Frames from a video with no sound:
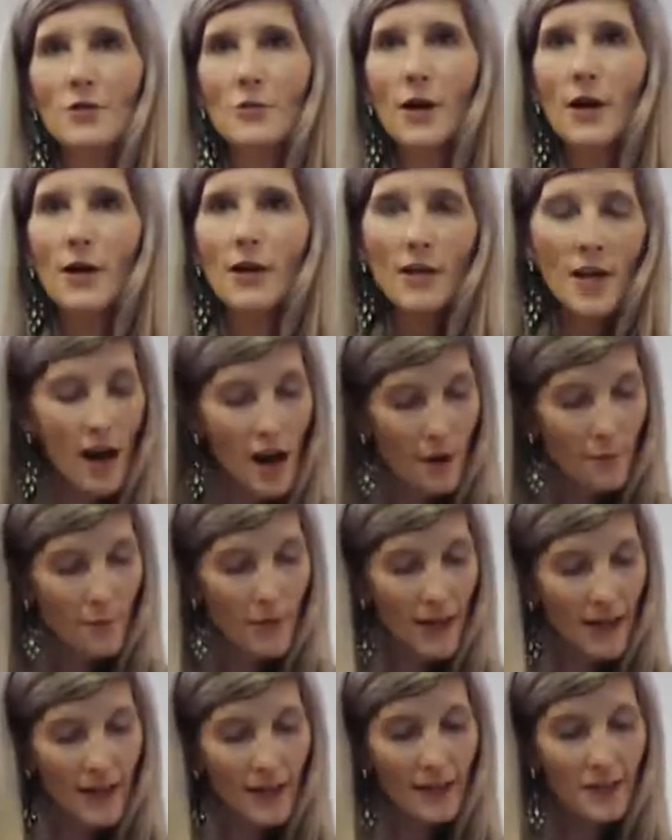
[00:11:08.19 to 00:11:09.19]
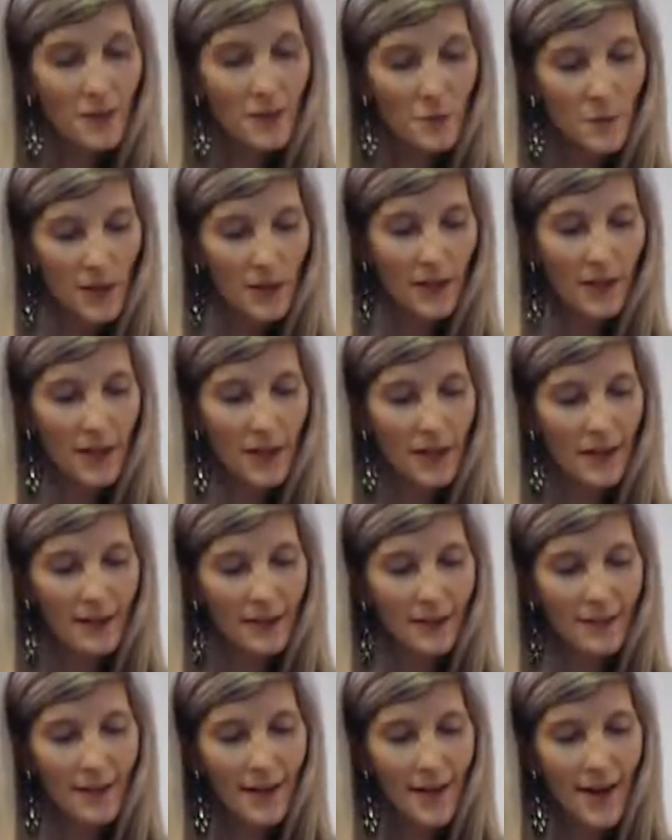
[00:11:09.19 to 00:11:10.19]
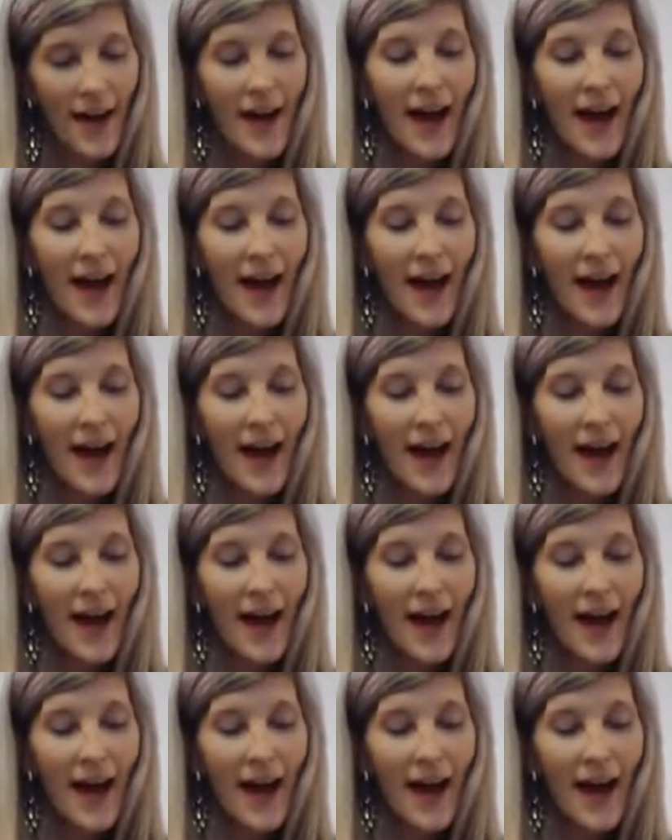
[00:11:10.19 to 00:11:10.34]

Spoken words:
to our common experience.